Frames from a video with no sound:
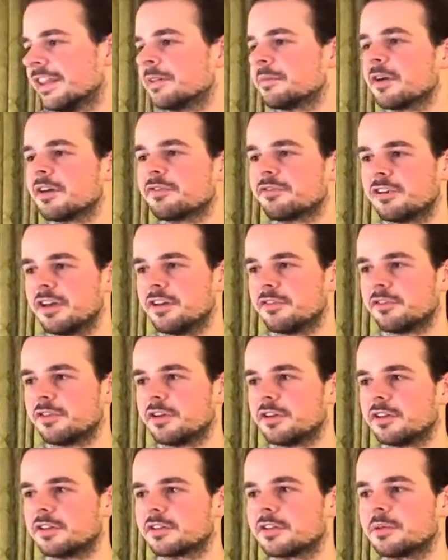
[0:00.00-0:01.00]
think my
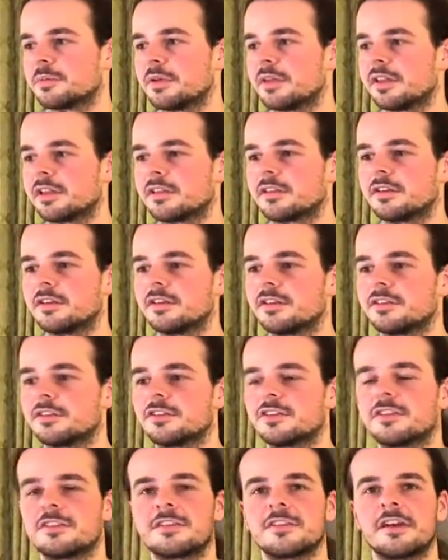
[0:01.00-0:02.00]
favourite is going to be like the...
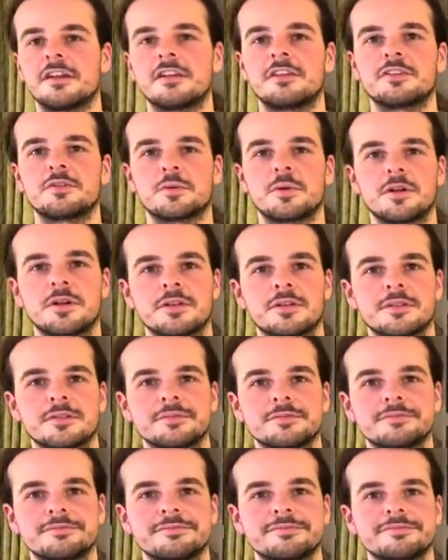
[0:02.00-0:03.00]
Tiny twirl.
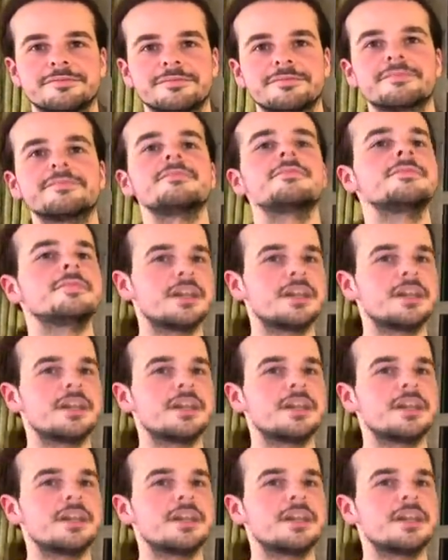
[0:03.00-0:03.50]
Tiny twirl.